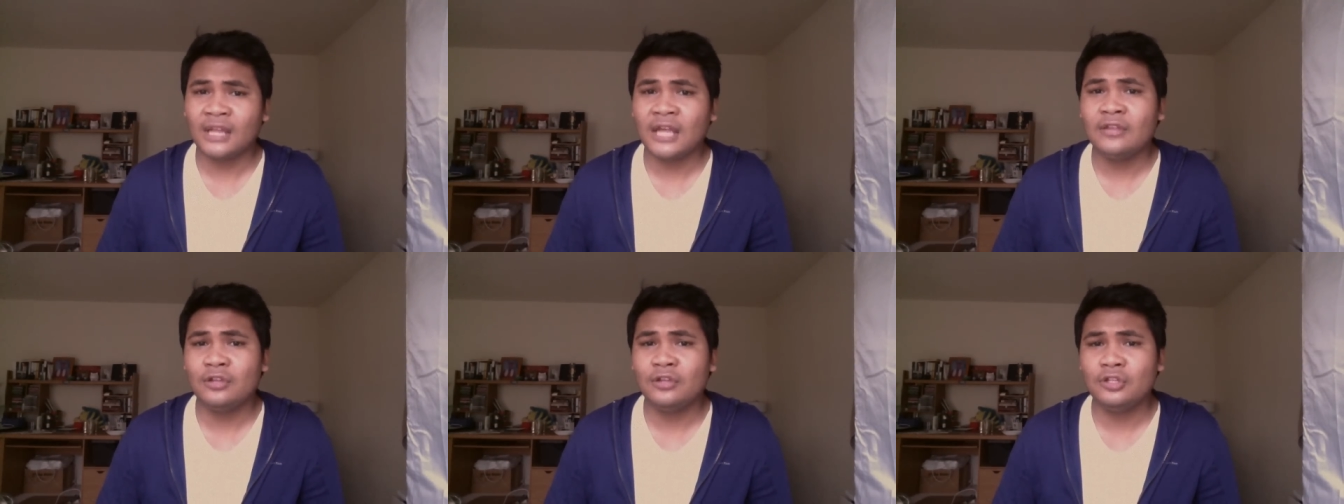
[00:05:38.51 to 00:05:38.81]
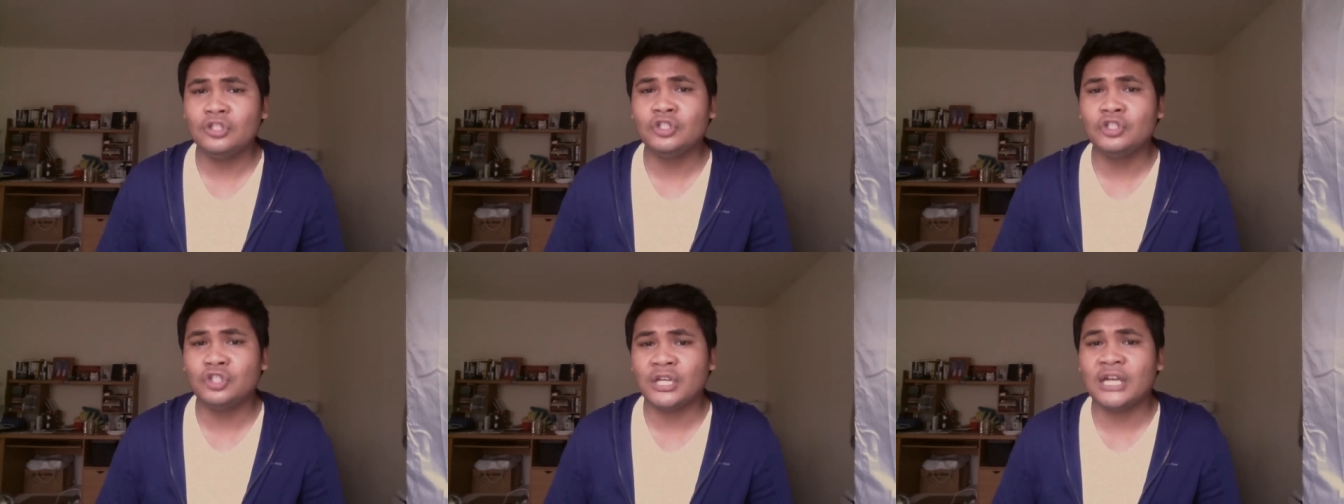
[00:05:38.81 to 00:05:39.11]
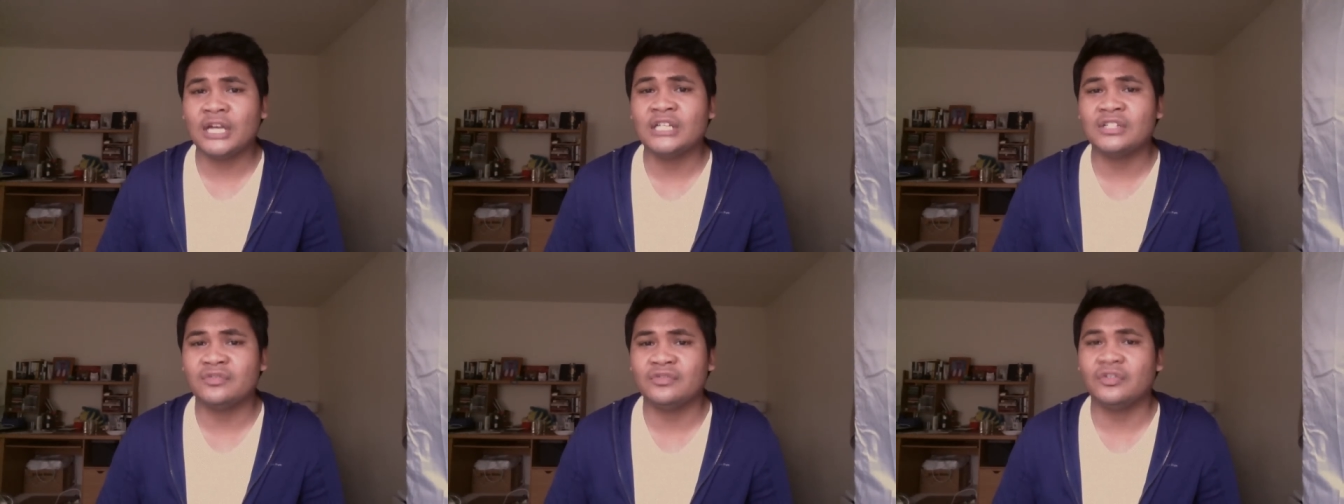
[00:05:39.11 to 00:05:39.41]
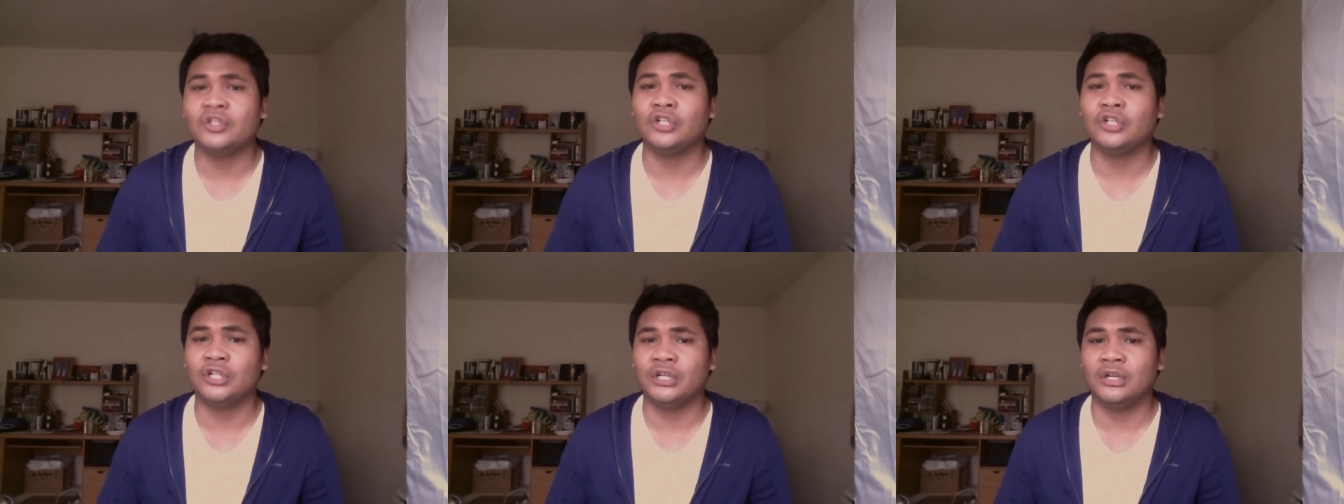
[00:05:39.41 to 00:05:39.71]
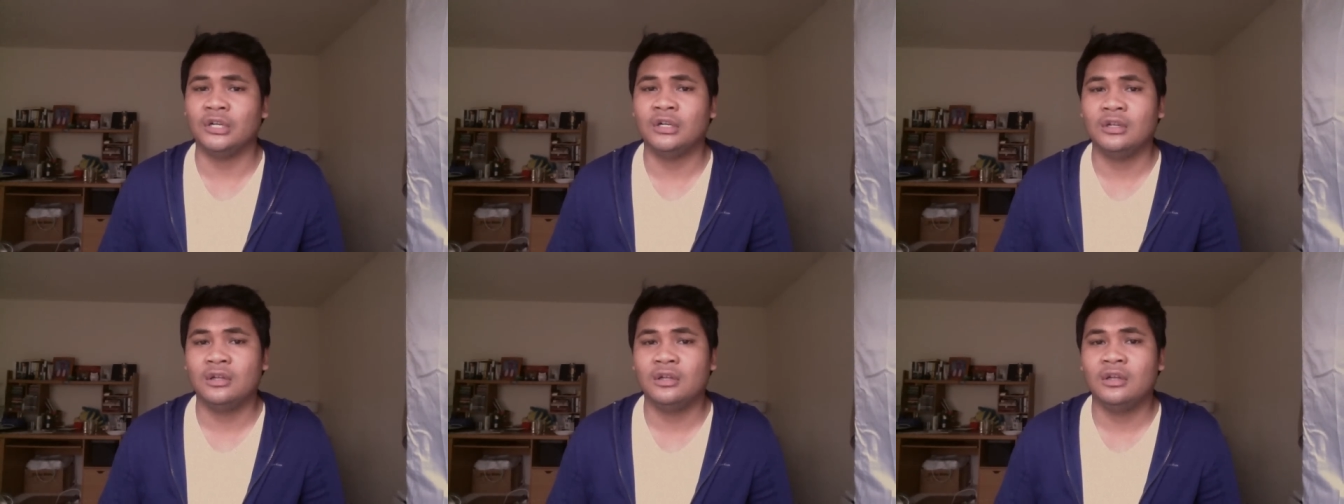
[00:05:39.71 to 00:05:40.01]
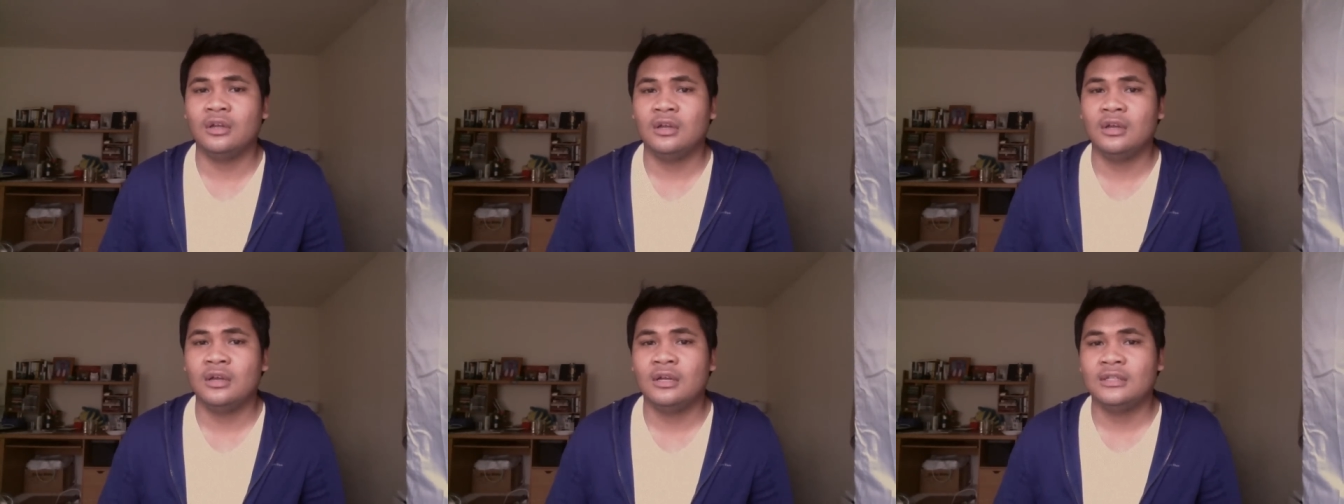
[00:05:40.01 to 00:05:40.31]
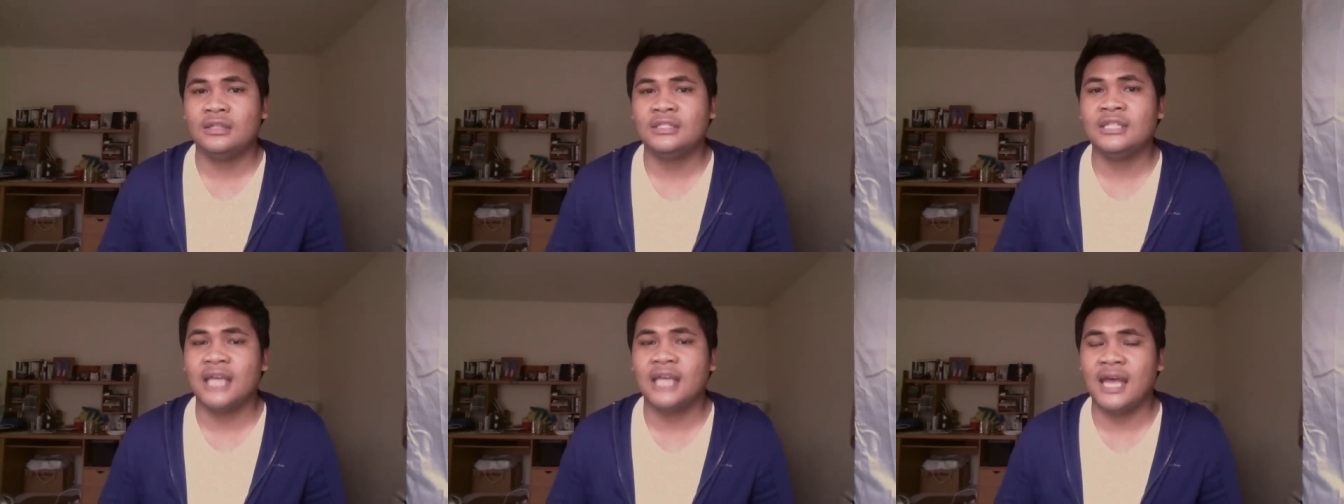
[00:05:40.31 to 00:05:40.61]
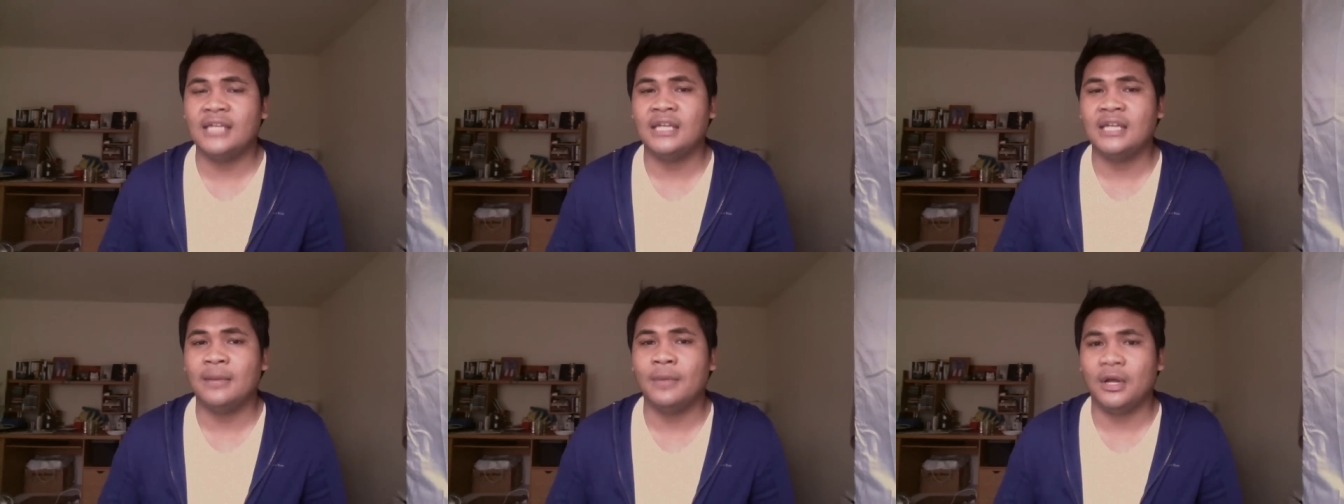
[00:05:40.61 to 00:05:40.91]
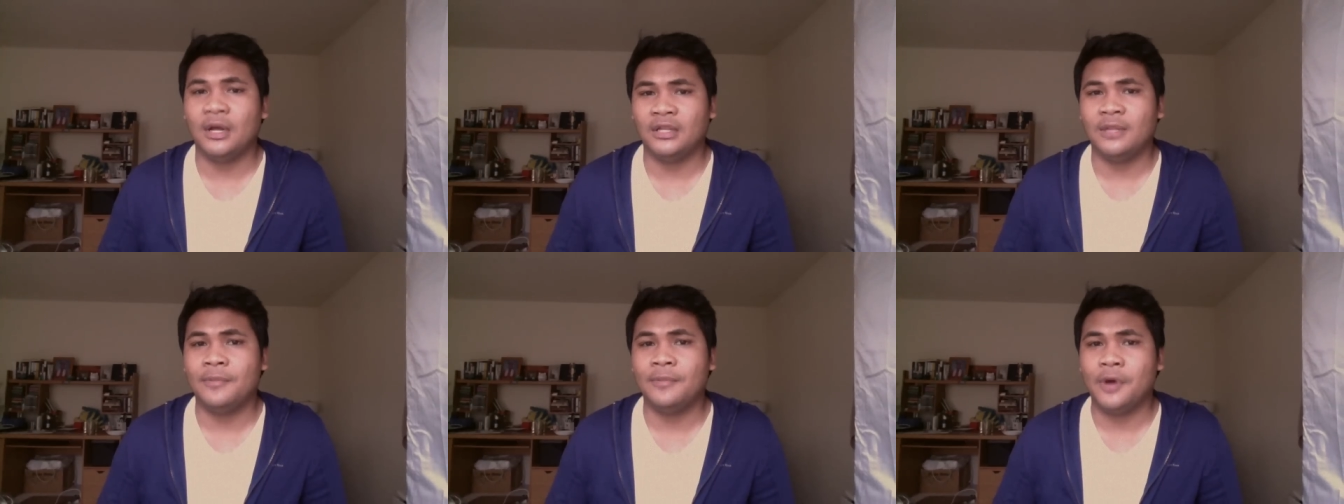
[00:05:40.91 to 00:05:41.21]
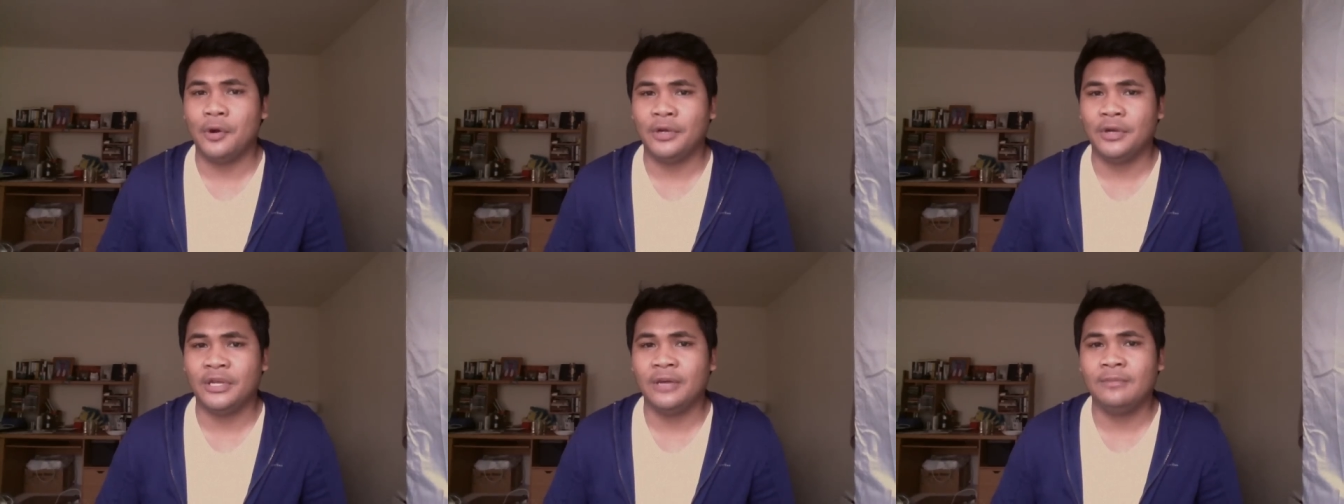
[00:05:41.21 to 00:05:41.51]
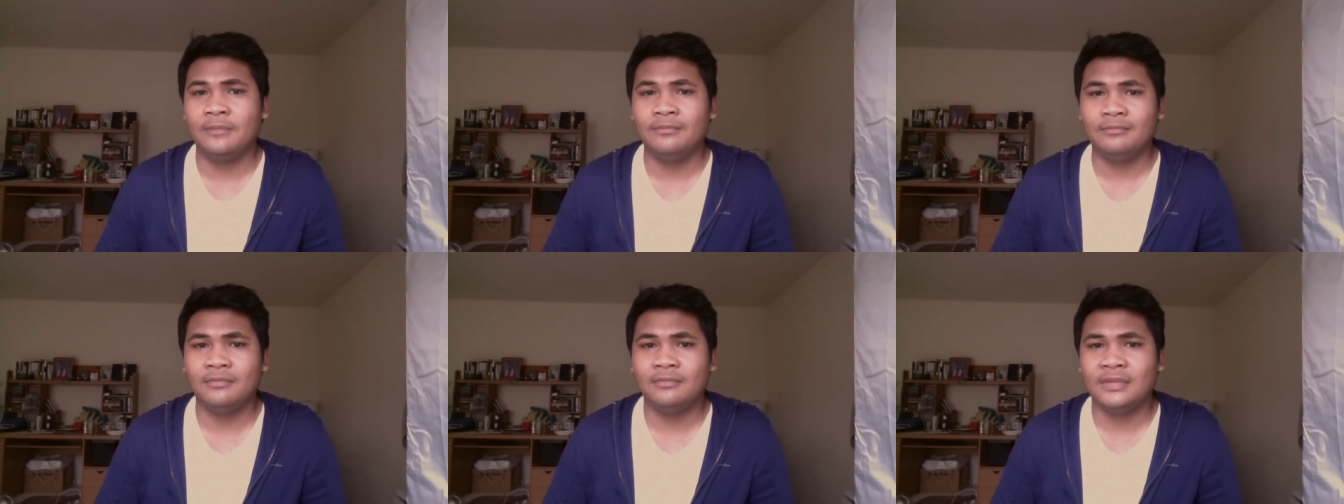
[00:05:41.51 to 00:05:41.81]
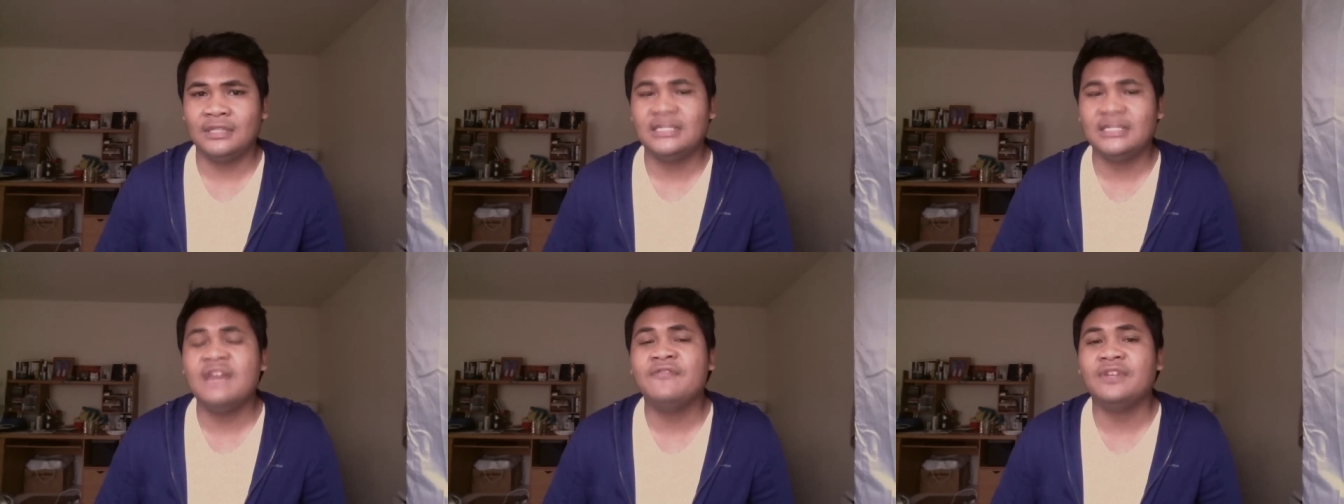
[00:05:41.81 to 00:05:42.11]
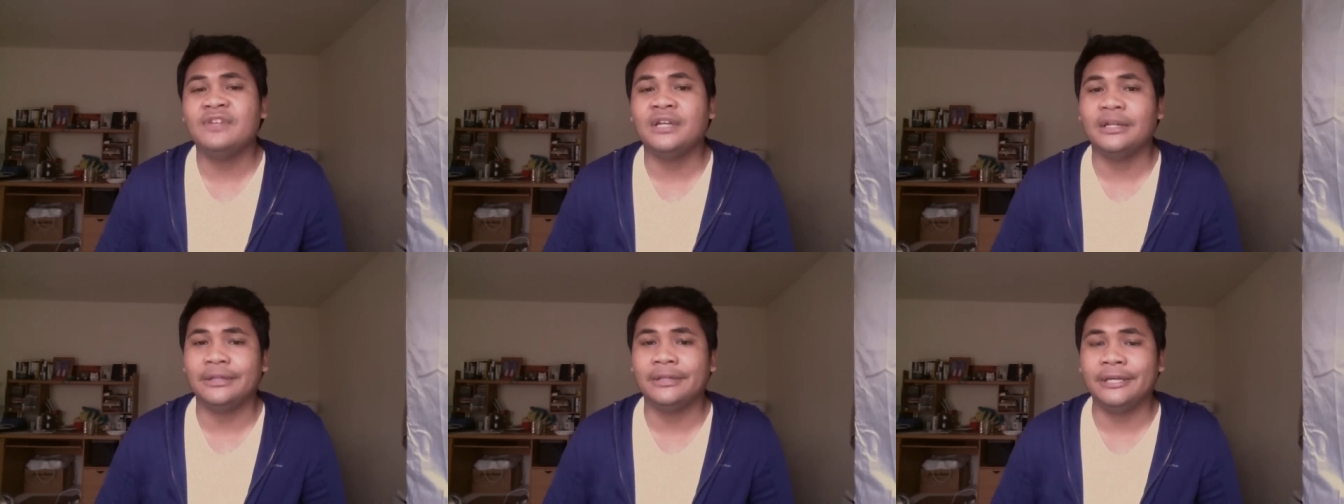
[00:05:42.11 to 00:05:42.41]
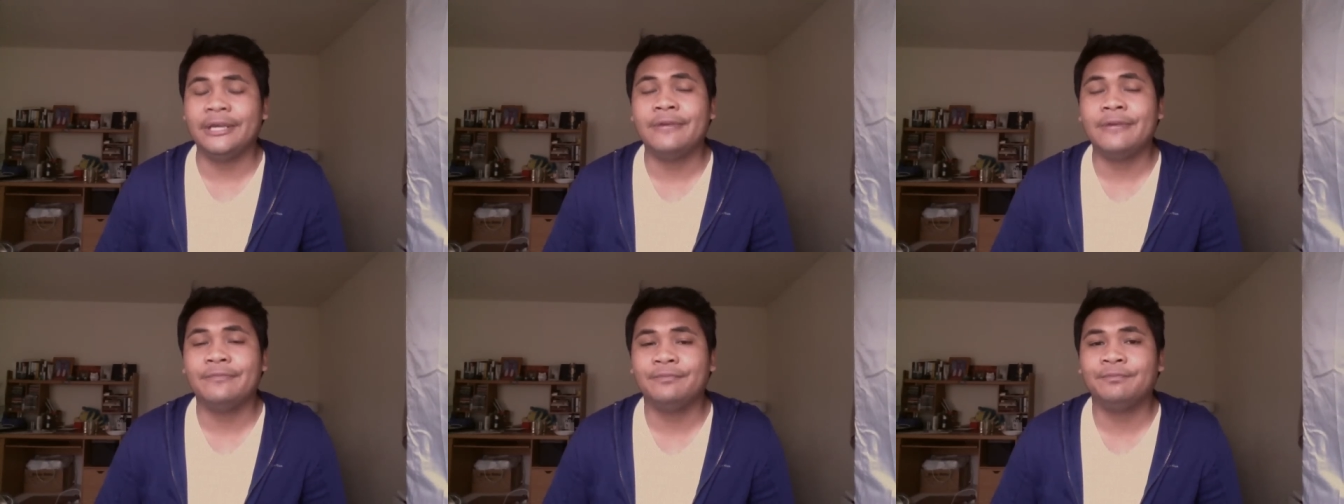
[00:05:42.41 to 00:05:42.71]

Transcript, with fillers: there's a chance for her to end up on the podium, definitely.